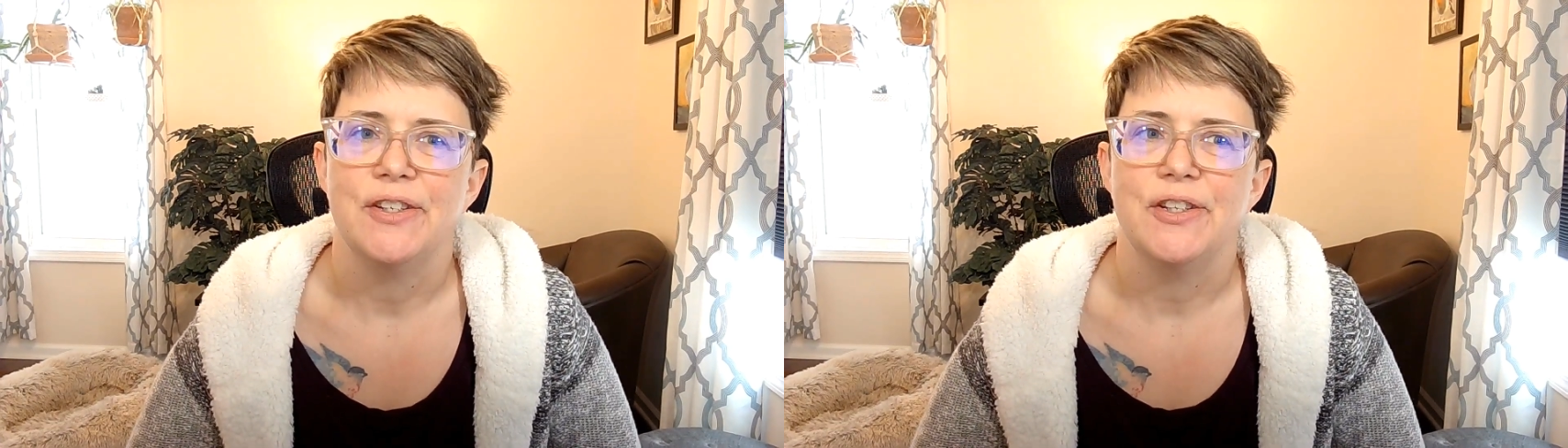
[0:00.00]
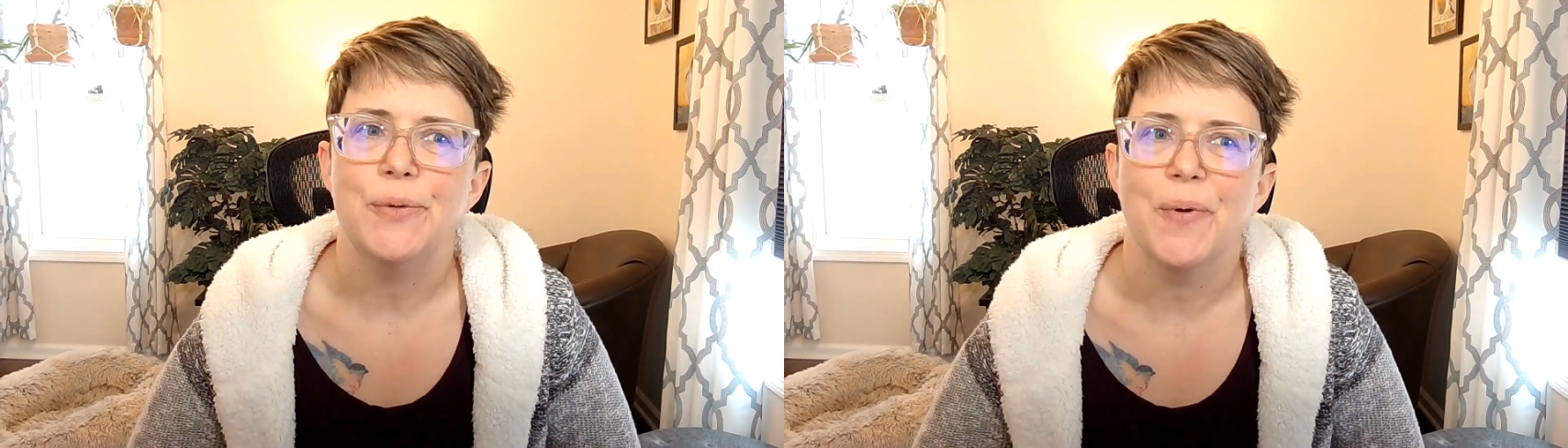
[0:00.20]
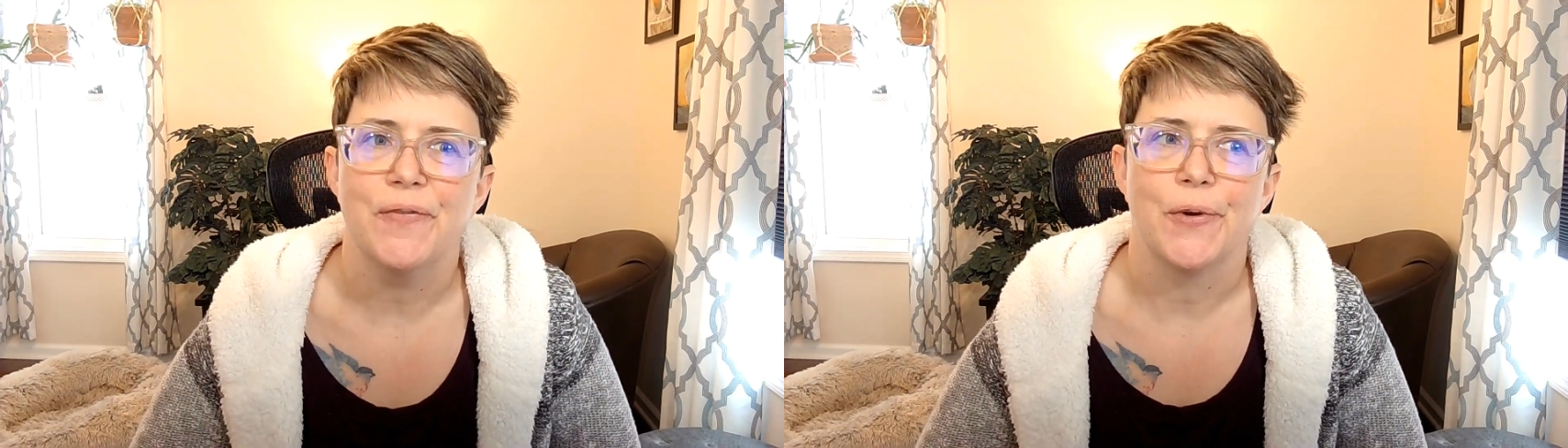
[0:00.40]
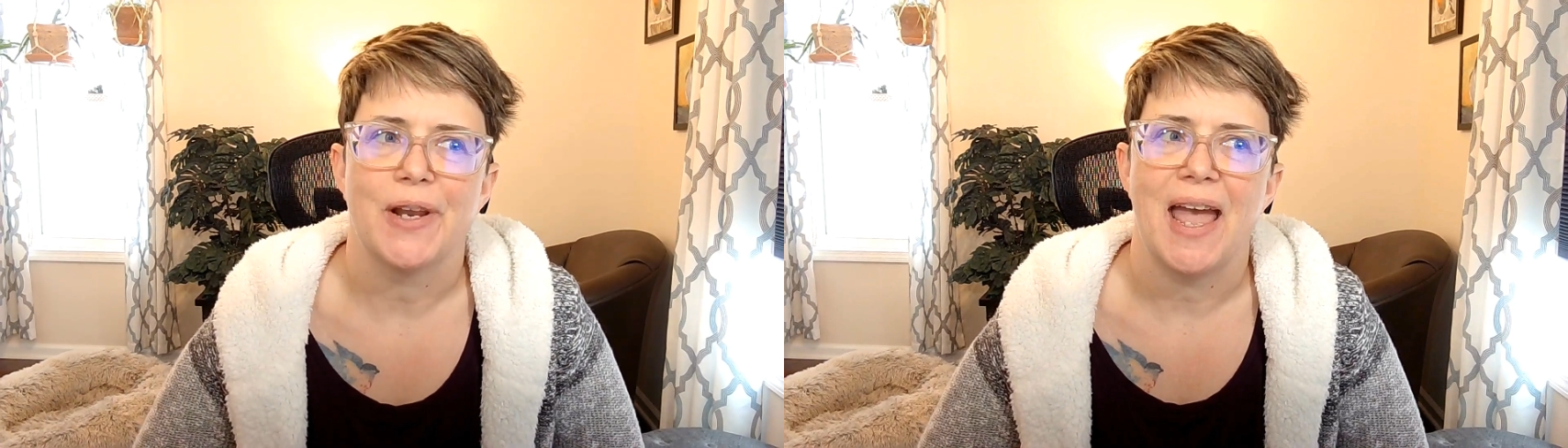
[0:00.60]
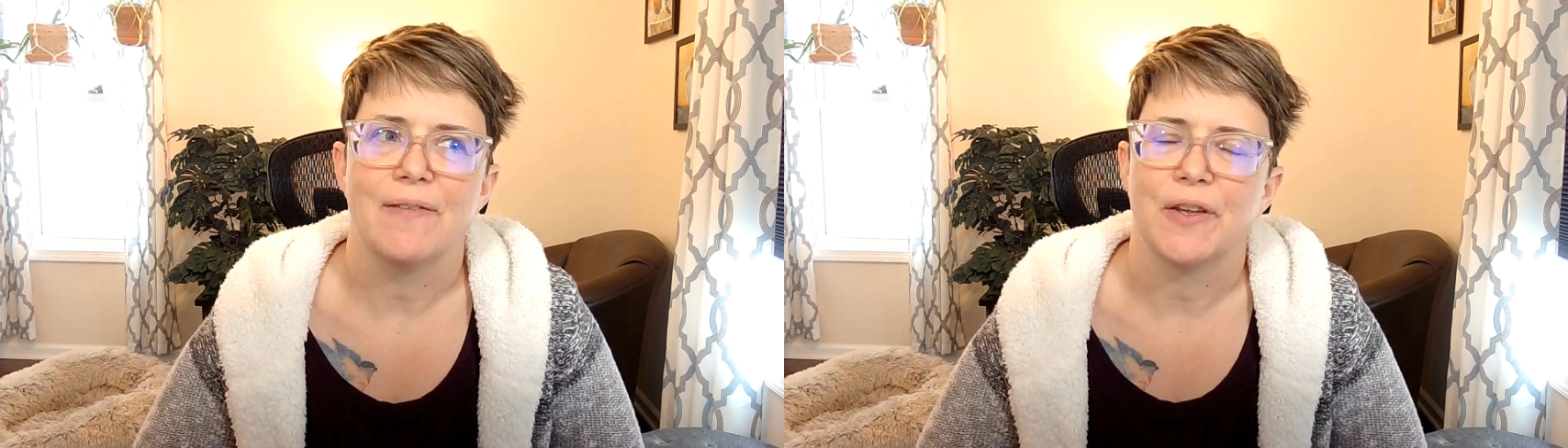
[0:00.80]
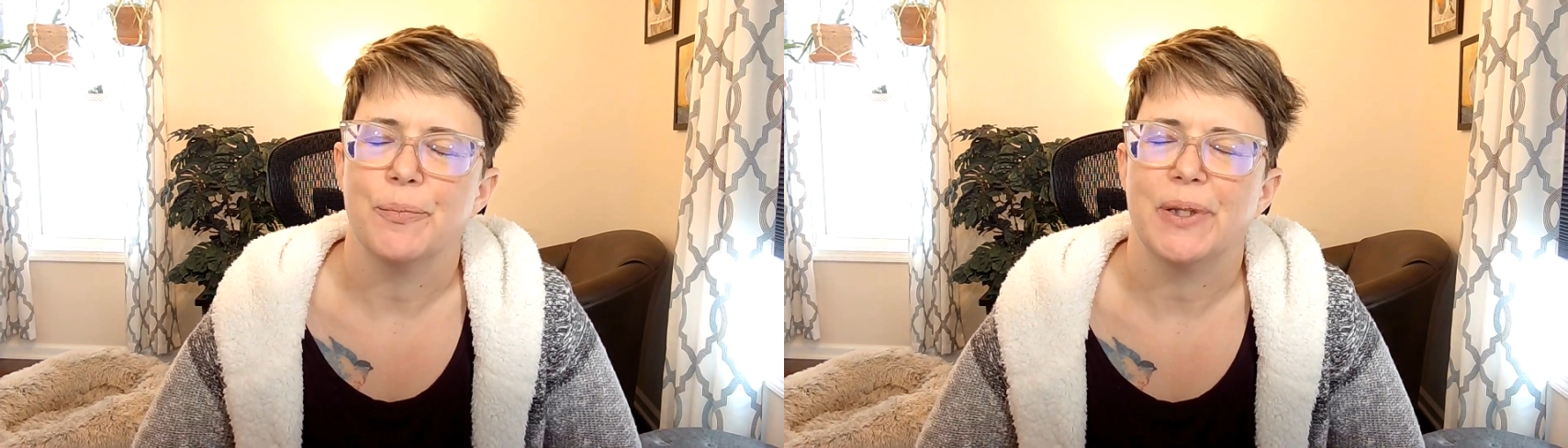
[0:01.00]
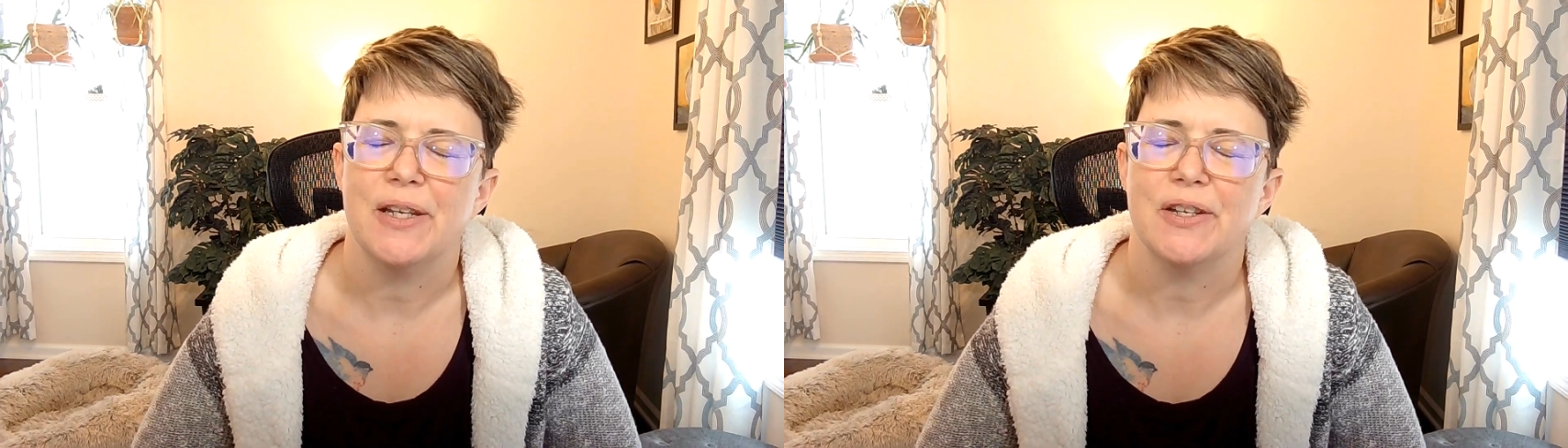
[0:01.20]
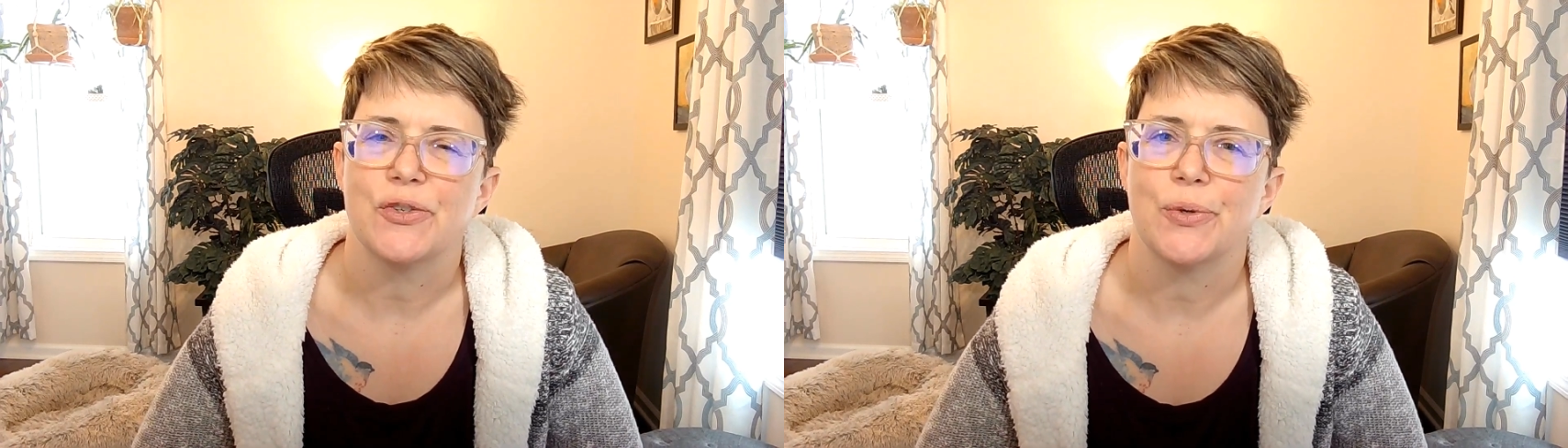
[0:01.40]
Do you prefer to have
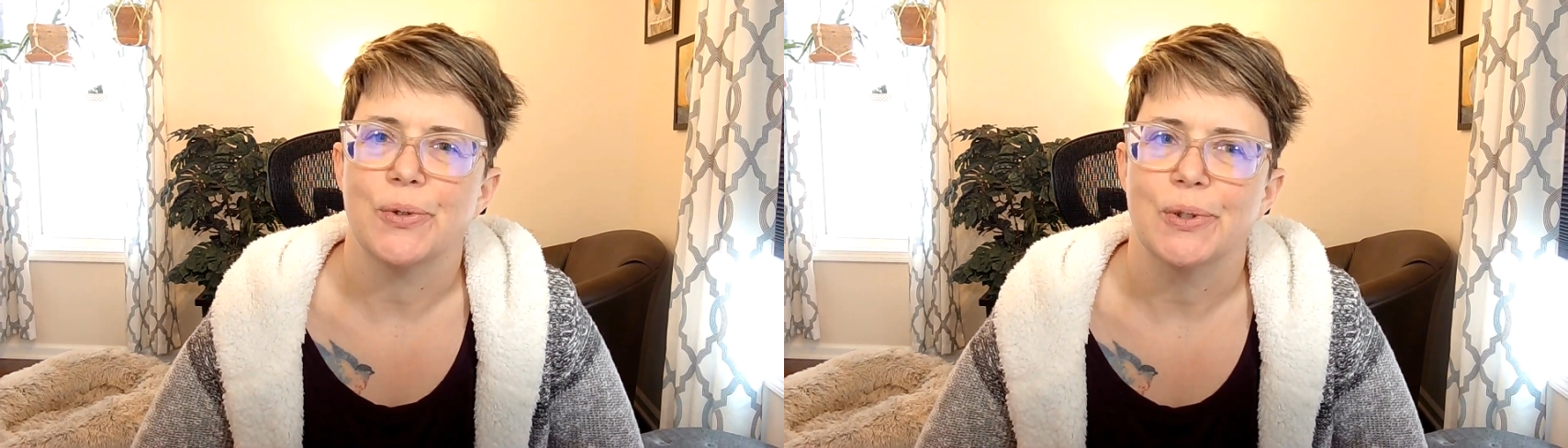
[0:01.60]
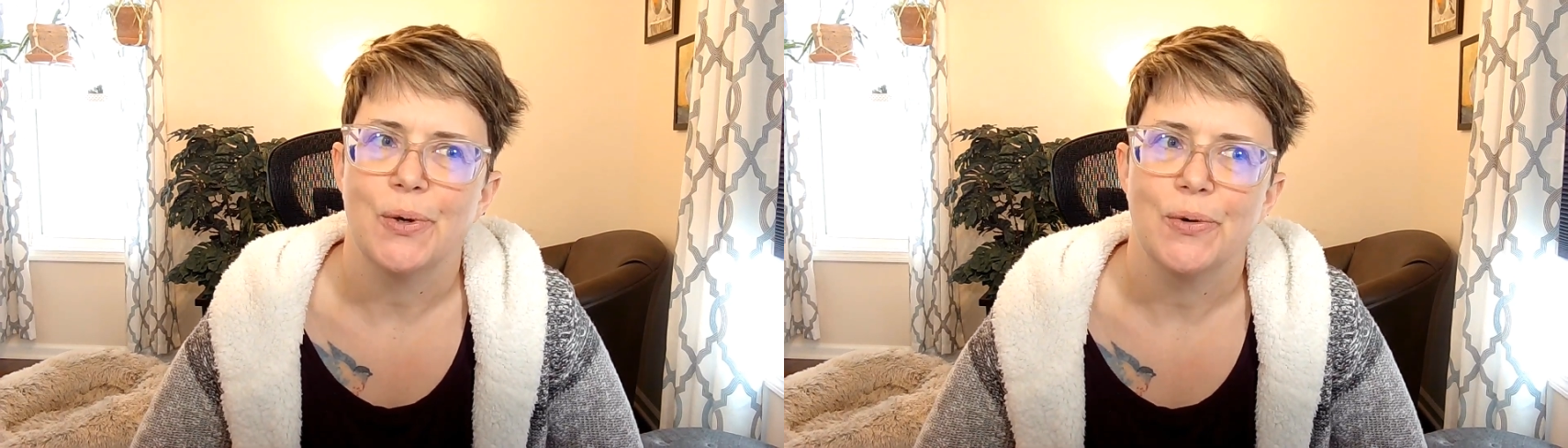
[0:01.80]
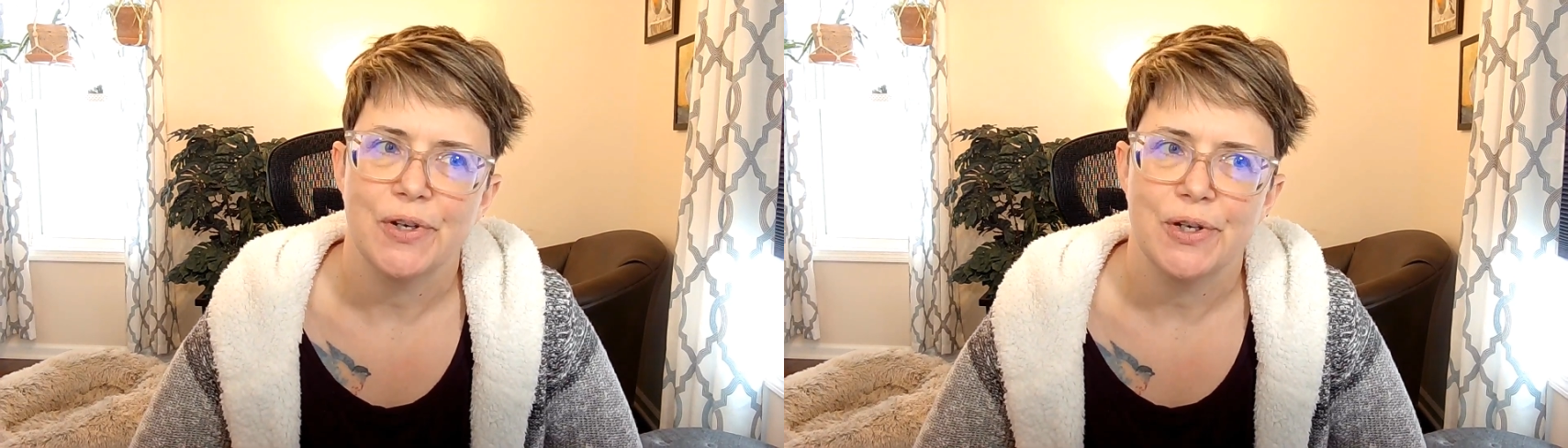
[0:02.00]
complete control over